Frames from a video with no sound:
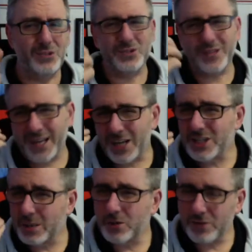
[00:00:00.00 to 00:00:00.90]
But you're not
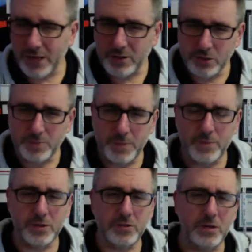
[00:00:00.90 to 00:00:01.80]
actually able to track those
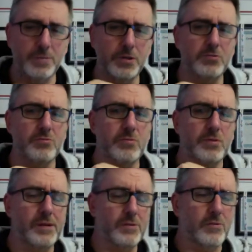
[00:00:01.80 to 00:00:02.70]
people. You're able
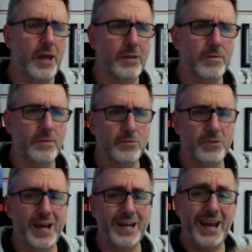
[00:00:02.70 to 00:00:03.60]
to
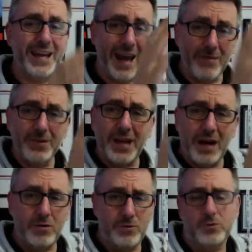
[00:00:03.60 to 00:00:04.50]
track an
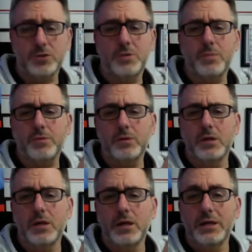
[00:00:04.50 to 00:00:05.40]
avatar of those people.
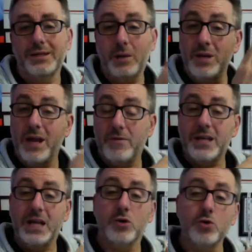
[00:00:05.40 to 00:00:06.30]
They will
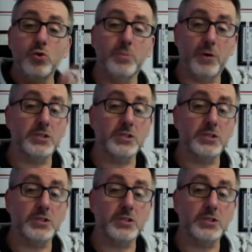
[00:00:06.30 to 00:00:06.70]
never tell you who the